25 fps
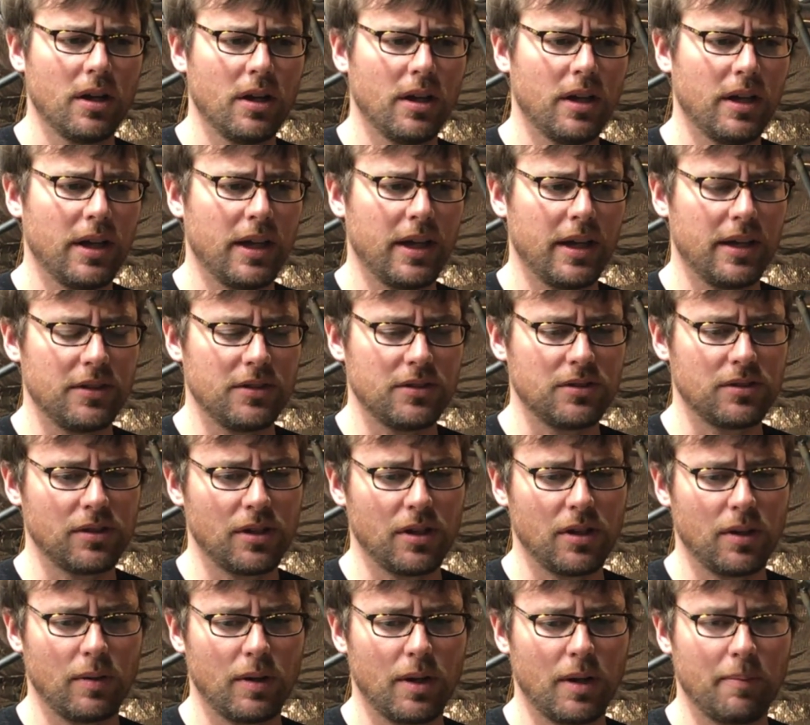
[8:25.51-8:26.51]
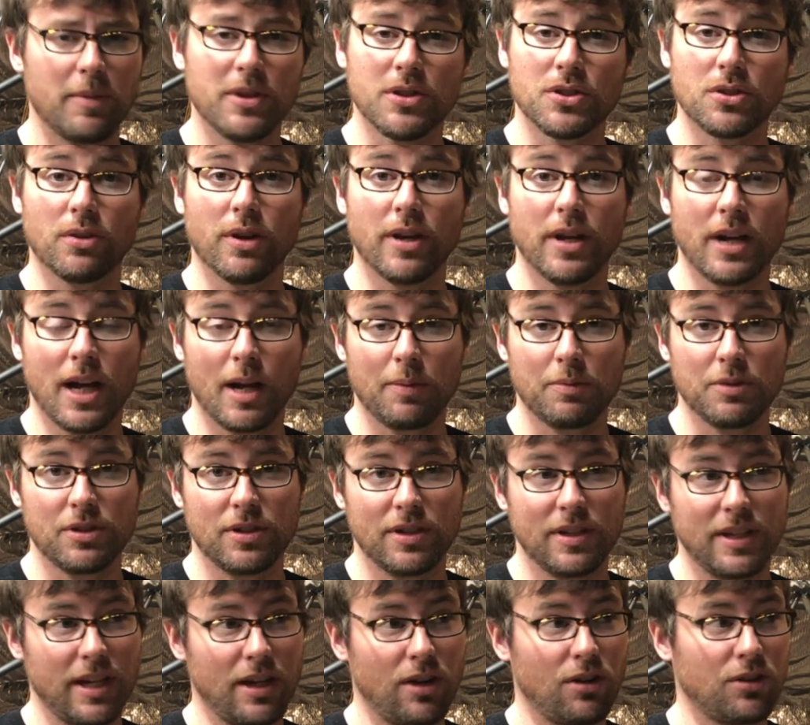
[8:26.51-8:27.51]
And so it's a great
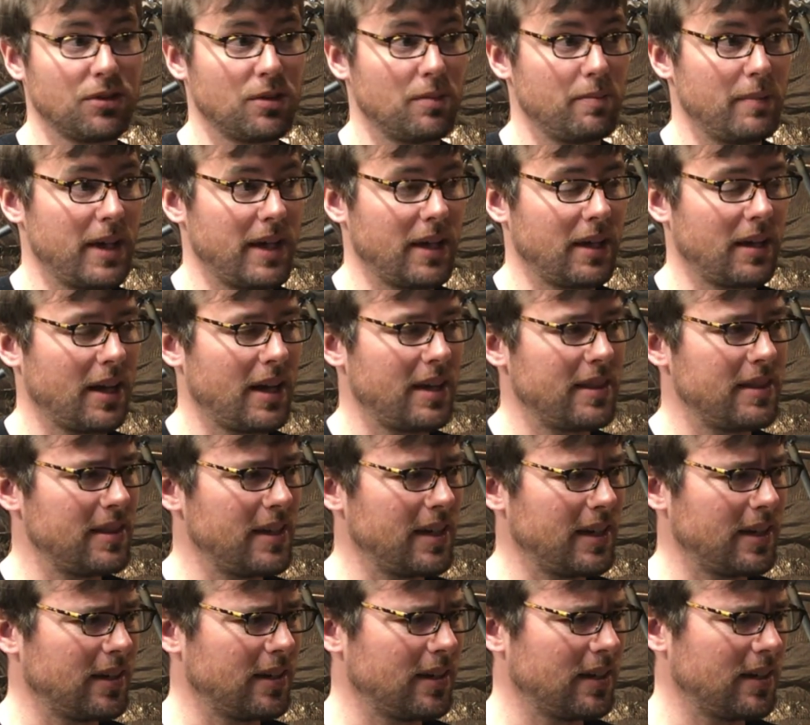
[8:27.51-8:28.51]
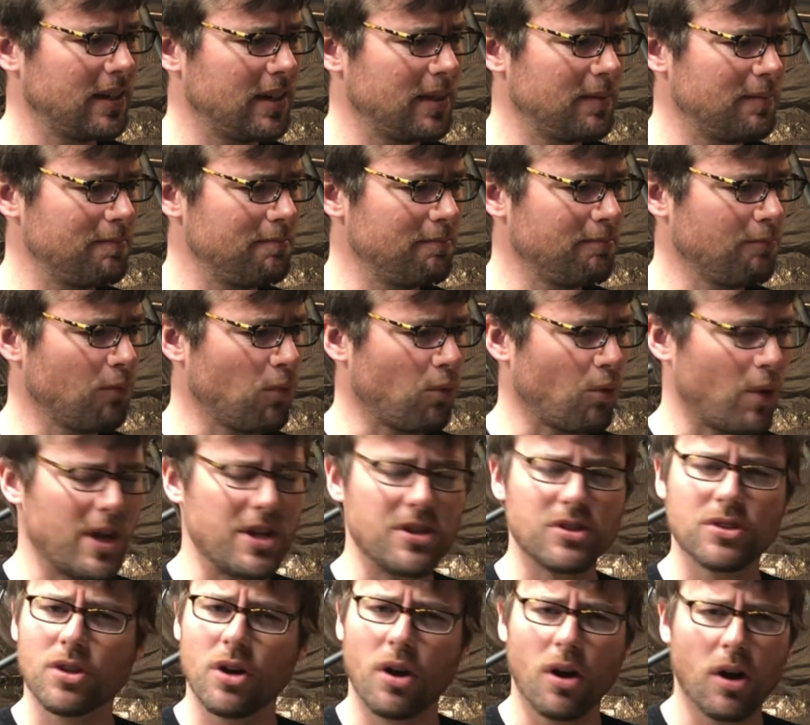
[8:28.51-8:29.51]
option. They also make, I think,
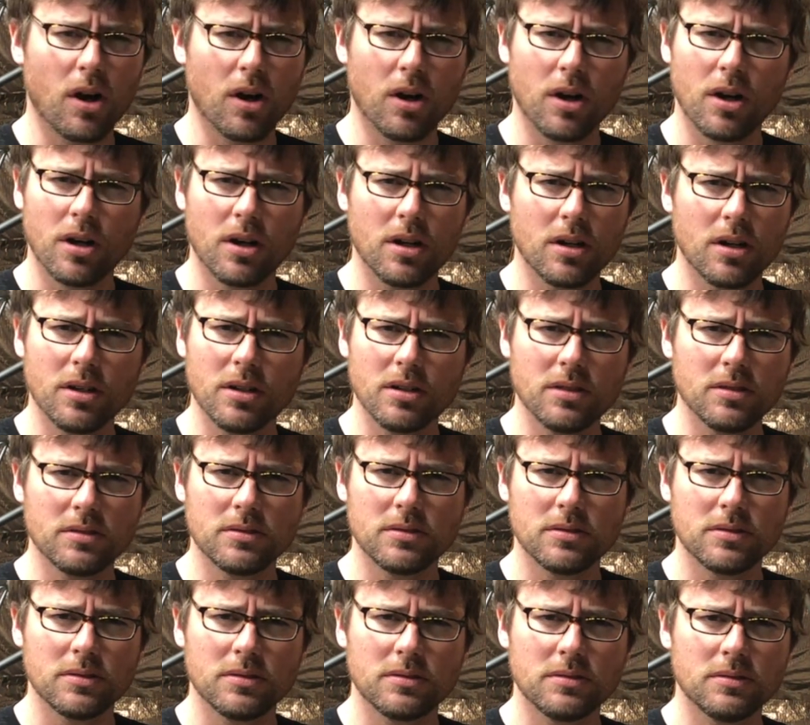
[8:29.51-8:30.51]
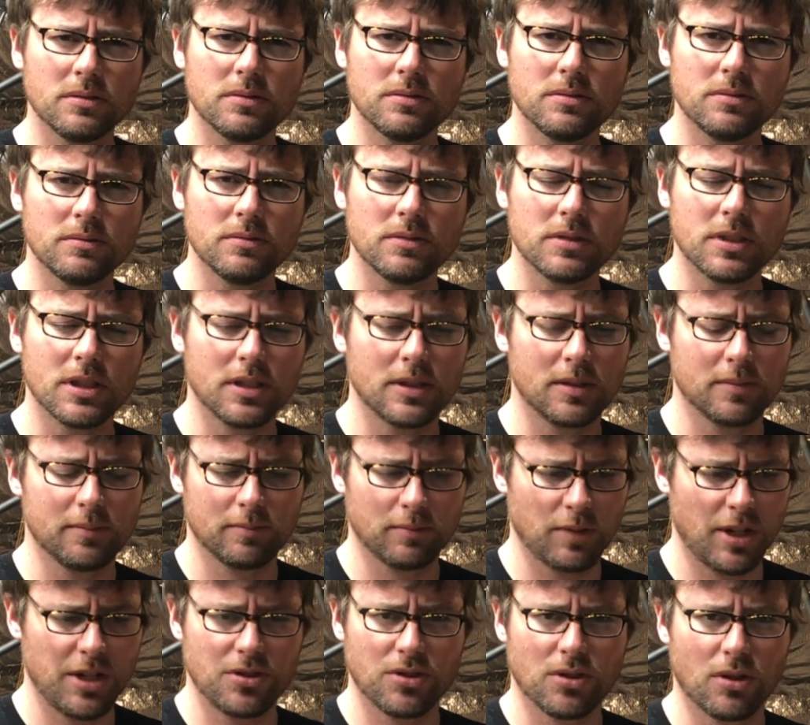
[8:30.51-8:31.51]
race car
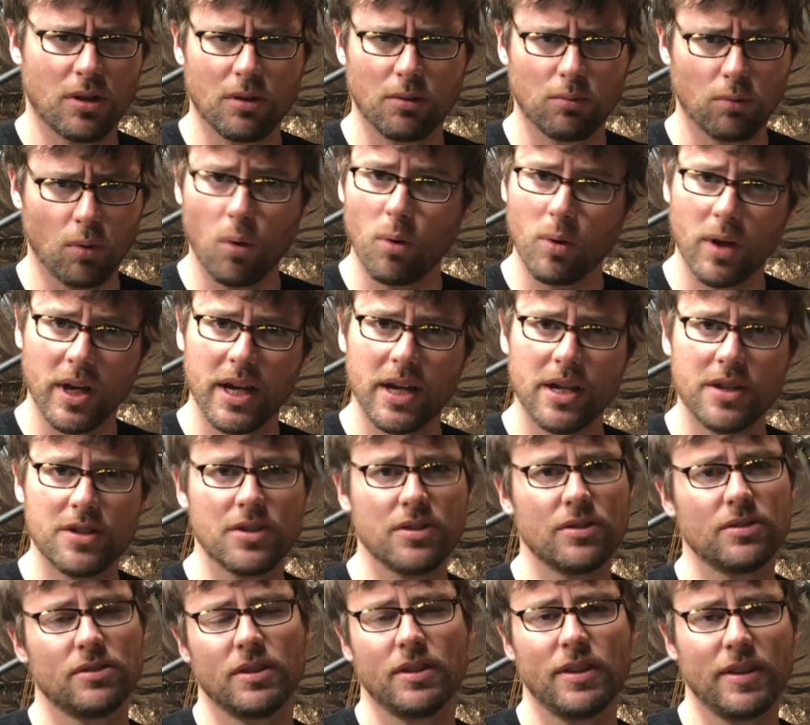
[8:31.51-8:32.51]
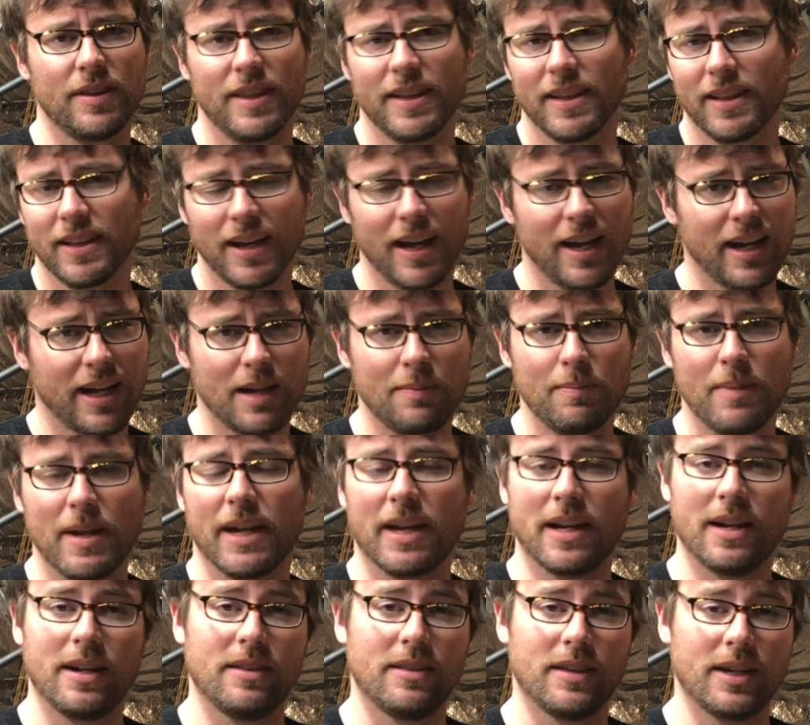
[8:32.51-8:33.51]
roll cages. The guy can
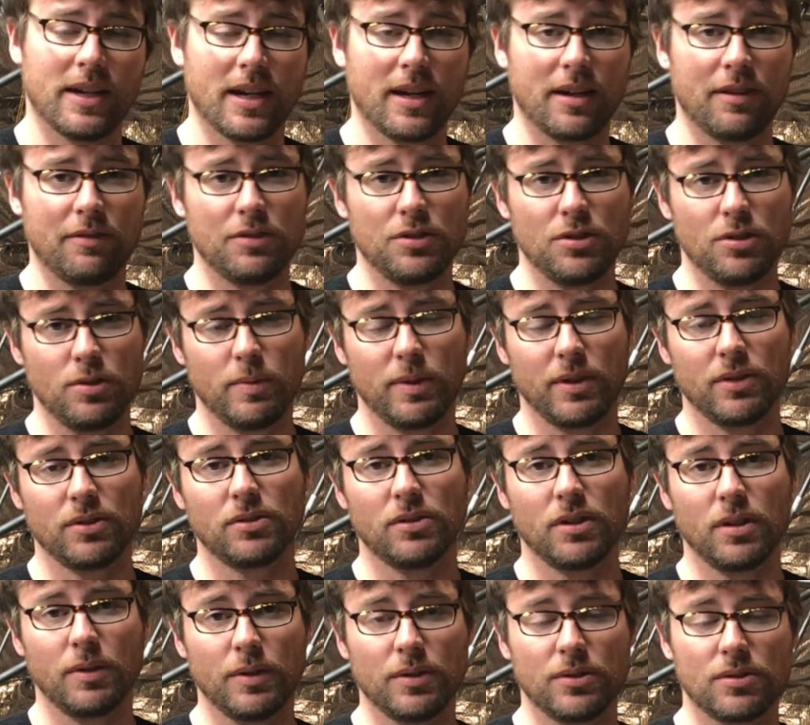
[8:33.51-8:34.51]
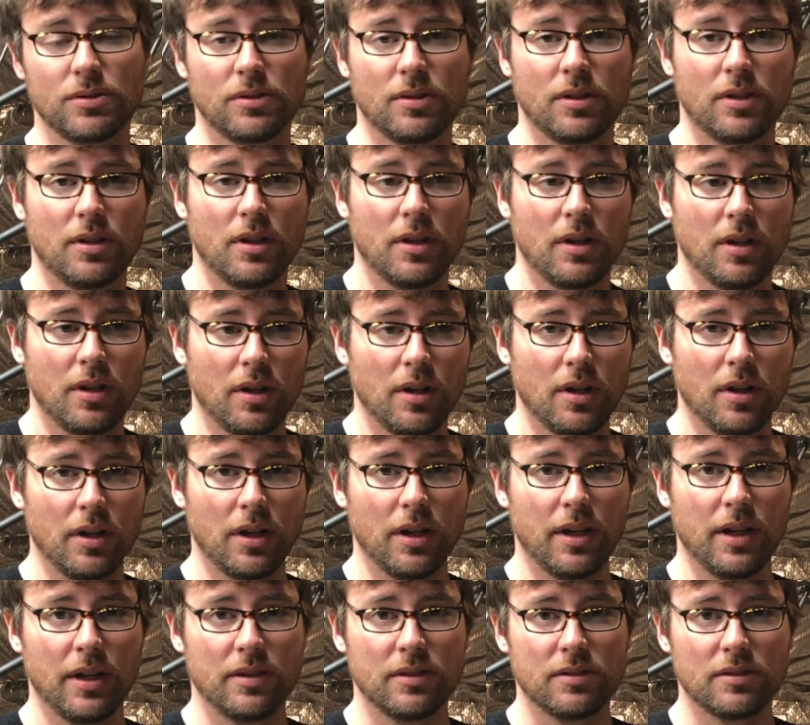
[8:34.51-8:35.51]
make anything out of tubing, so it's
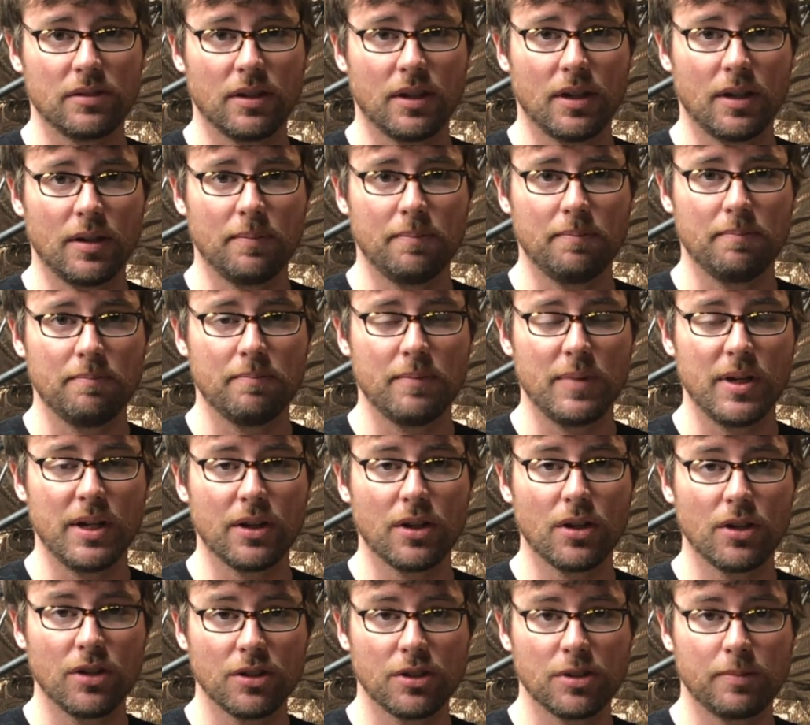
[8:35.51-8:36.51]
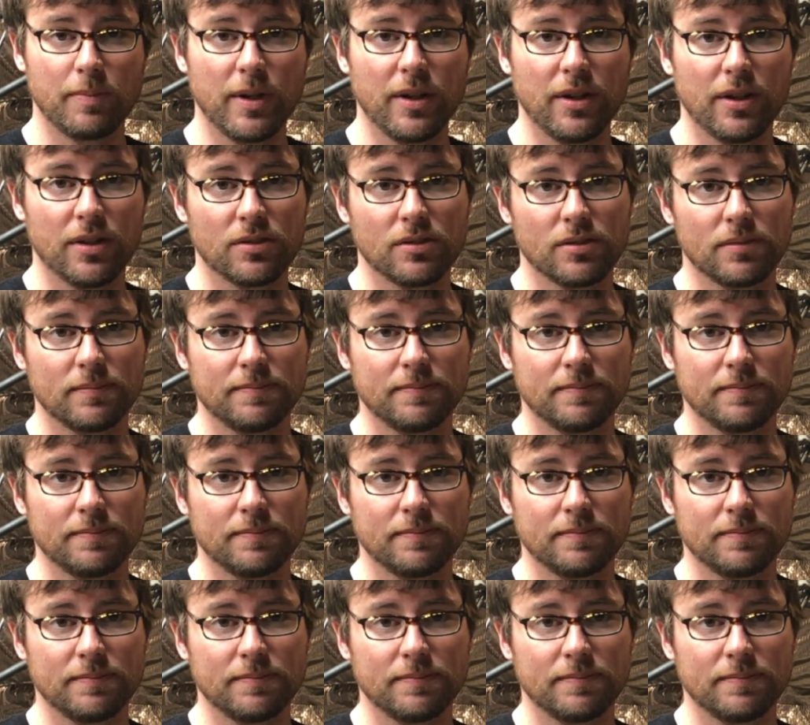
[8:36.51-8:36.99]
been a good experience.